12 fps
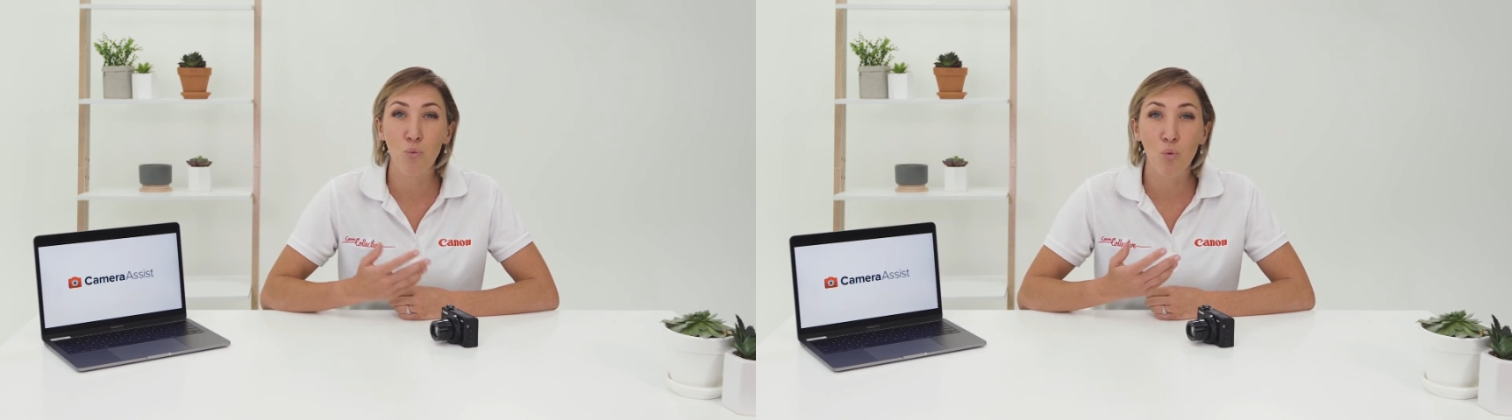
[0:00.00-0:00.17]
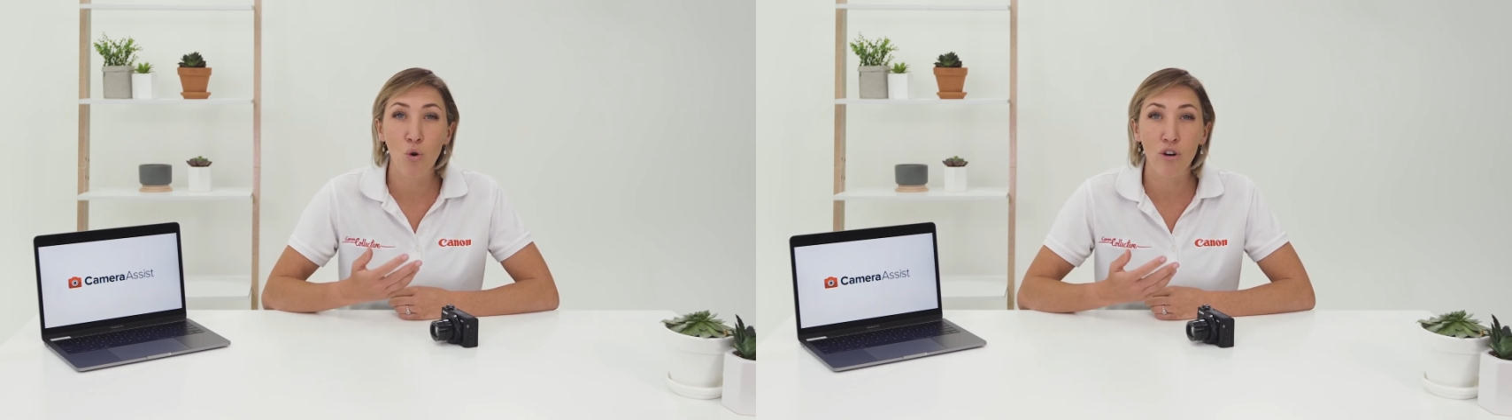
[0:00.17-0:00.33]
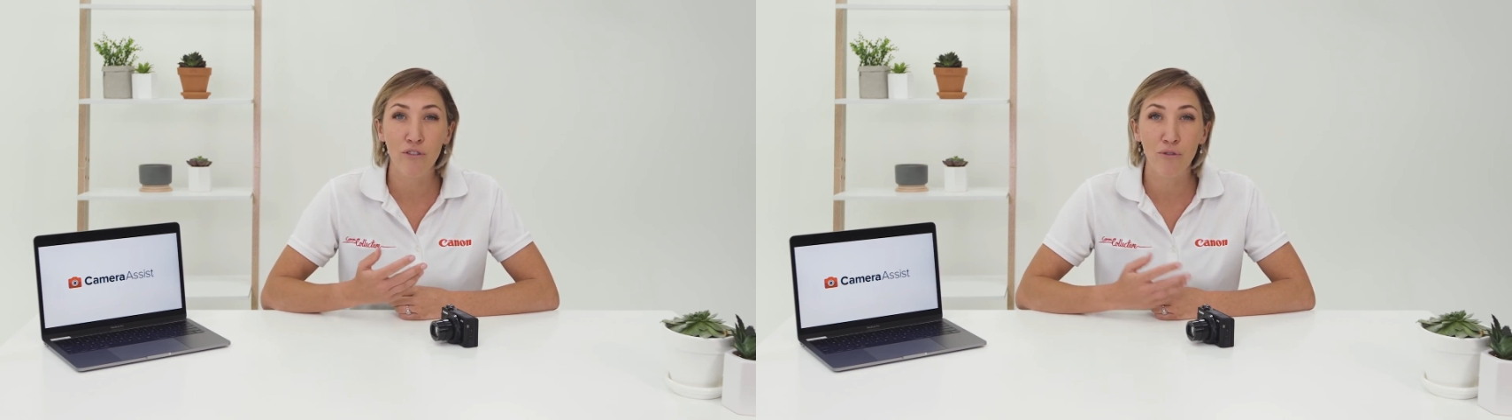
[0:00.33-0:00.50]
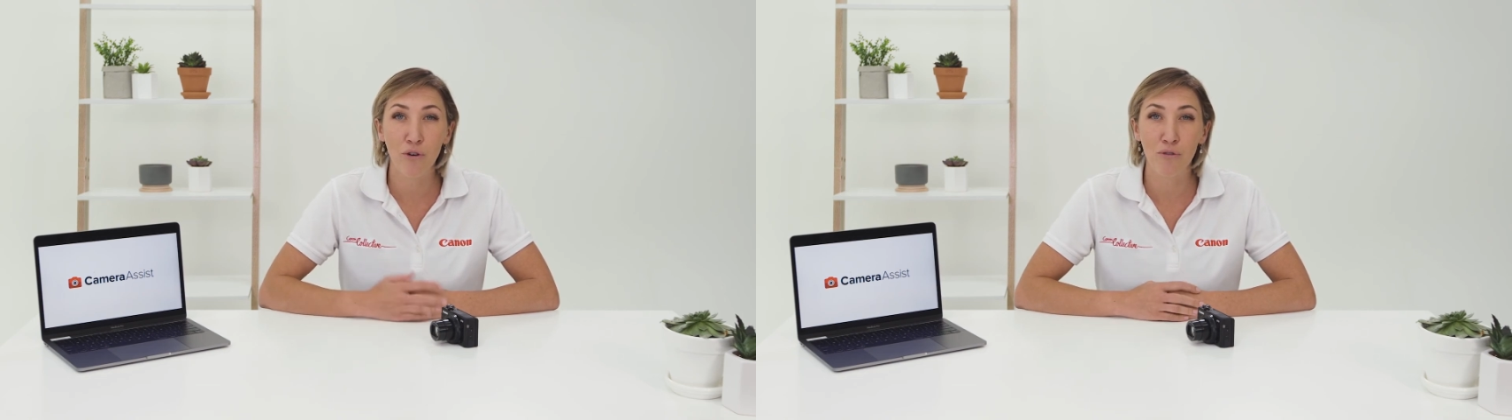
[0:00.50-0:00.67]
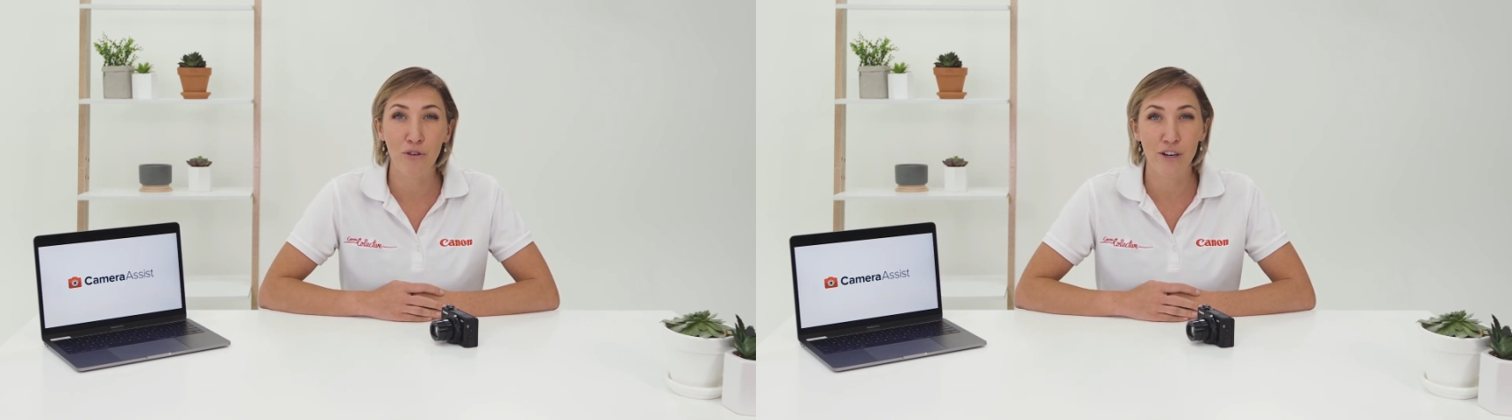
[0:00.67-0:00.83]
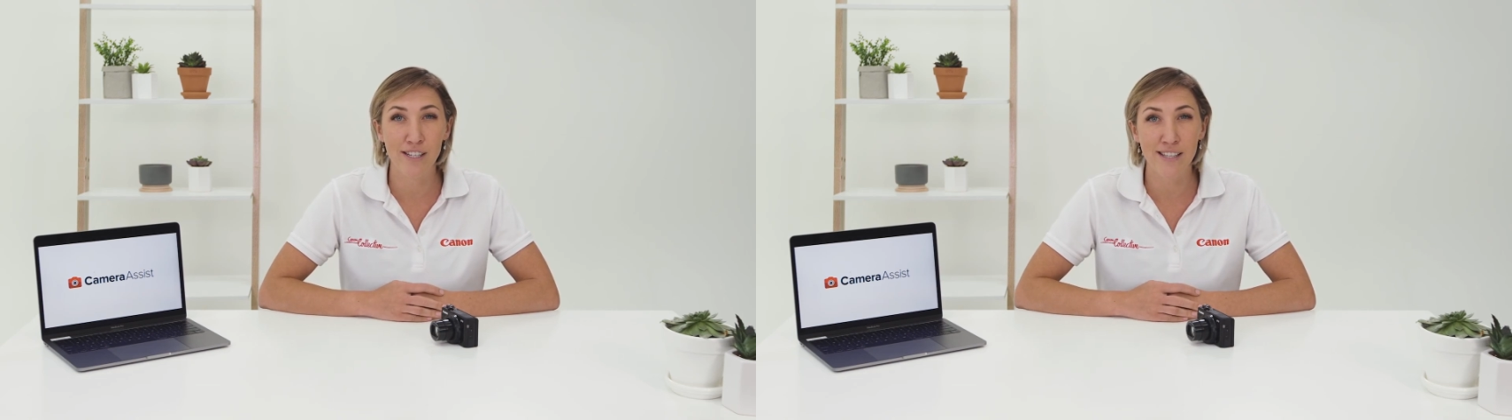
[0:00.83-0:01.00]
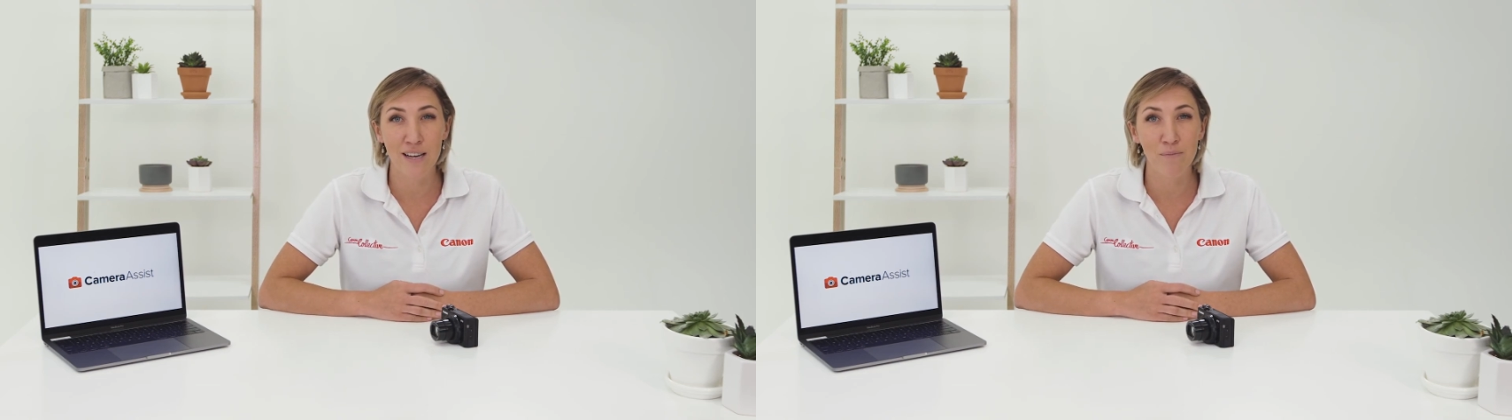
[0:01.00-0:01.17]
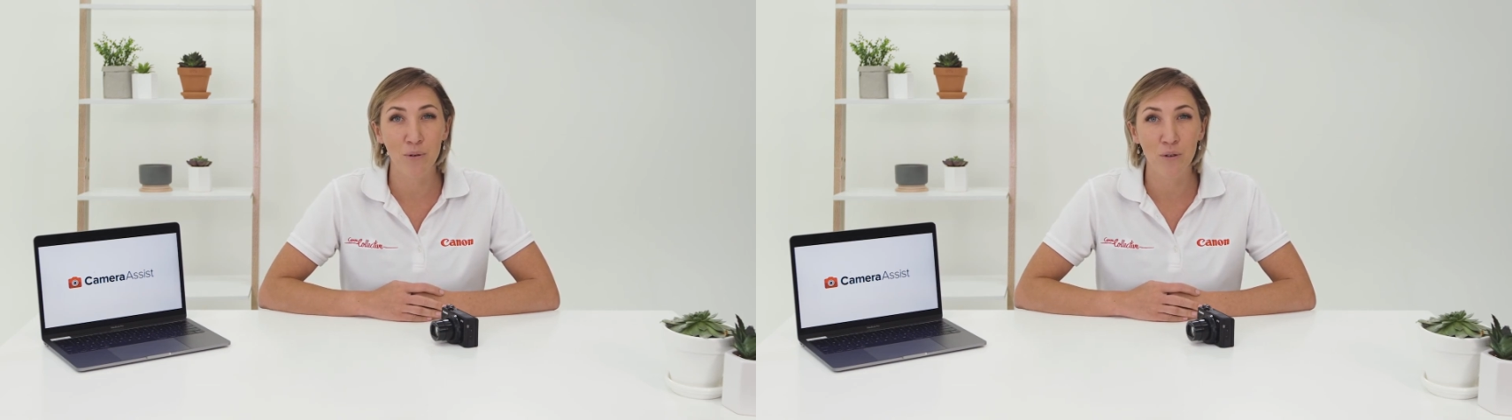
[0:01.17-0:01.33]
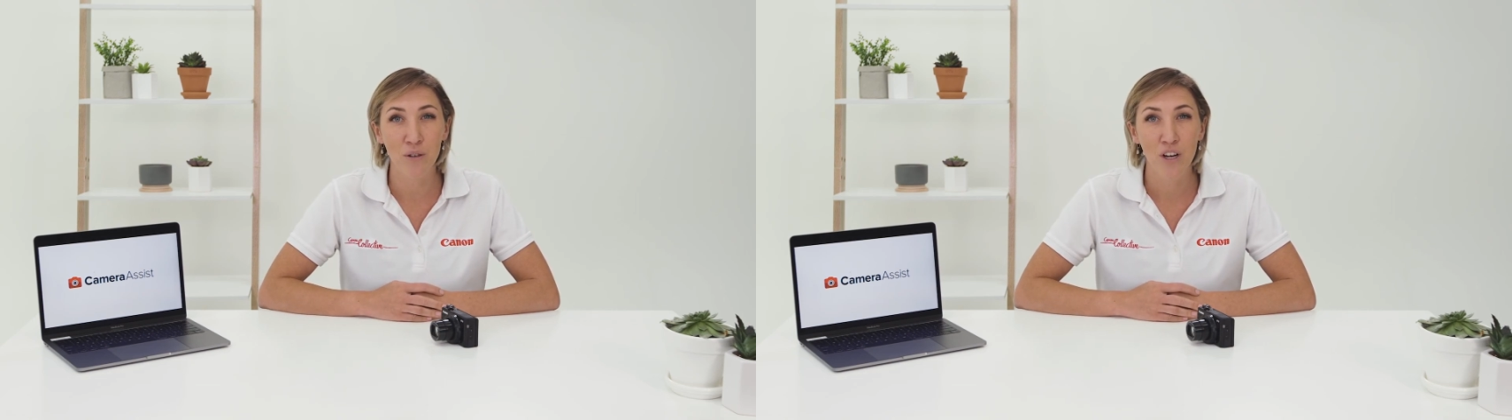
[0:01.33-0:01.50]
waterfall, for
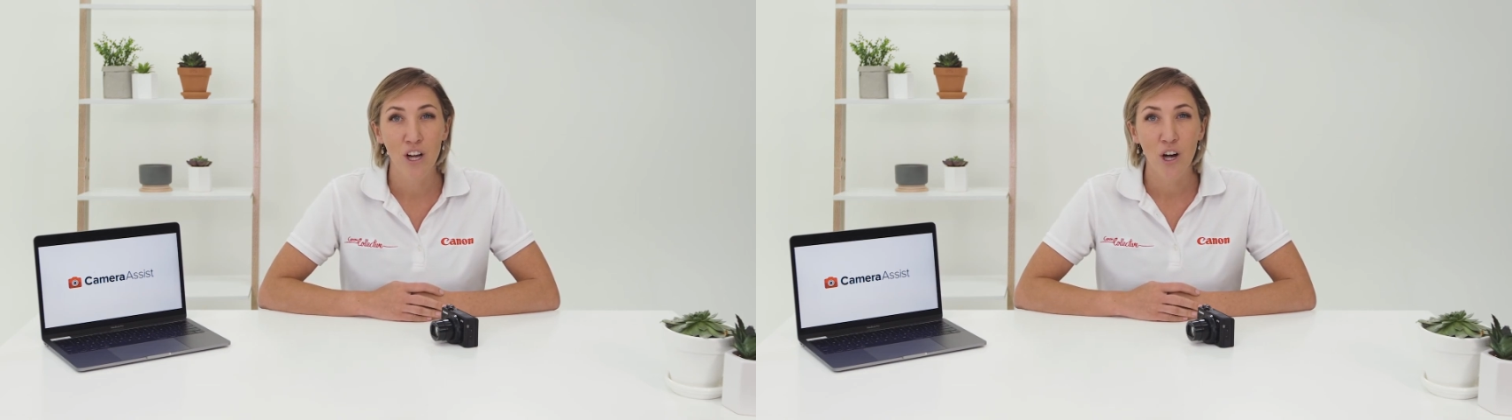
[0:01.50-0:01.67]
example,